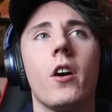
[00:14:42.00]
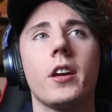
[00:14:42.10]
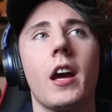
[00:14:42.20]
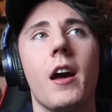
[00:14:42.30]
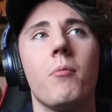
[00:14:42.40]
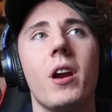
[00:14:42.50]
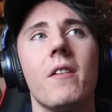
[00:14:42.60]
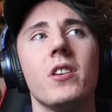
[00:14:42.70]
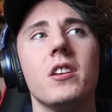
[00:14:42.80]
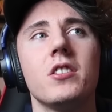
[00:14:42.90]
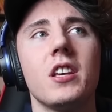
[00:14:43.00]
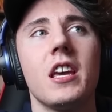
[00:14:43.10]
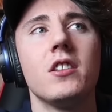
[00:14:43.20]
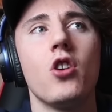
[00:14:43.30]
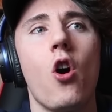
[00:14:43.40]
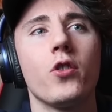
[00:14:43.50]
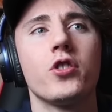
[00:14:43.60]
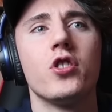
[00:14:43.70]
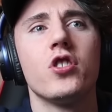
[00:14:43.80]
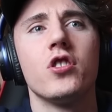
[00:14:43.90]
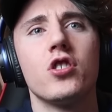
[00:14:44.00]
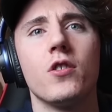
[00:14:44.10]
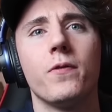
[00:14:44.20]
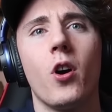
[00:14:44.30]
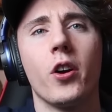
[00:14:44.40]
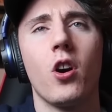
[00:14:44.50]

you also know Goff originally auditioned to play William